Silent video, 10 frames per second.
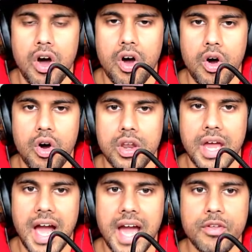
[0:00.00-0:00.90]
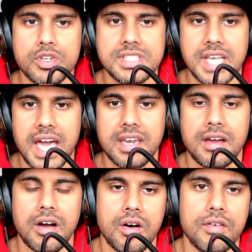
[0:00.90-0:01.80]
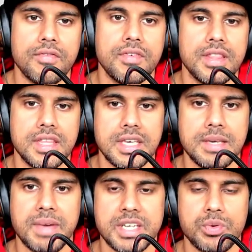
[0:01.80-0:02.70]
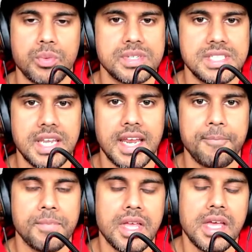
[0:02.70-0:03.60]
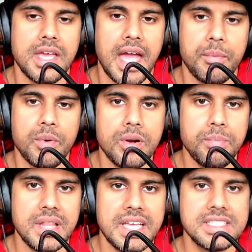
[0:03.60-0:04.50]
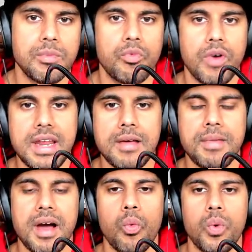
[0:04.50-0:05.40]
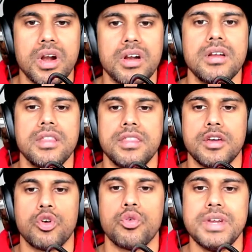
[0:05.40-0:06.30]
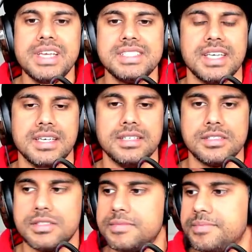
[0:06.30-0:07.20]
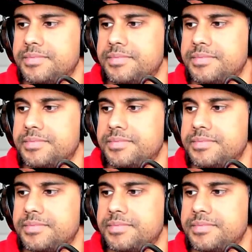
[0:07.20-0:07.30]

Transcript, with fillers: on either side of the bench where we're sitting. And we want to place them right about where the crease is.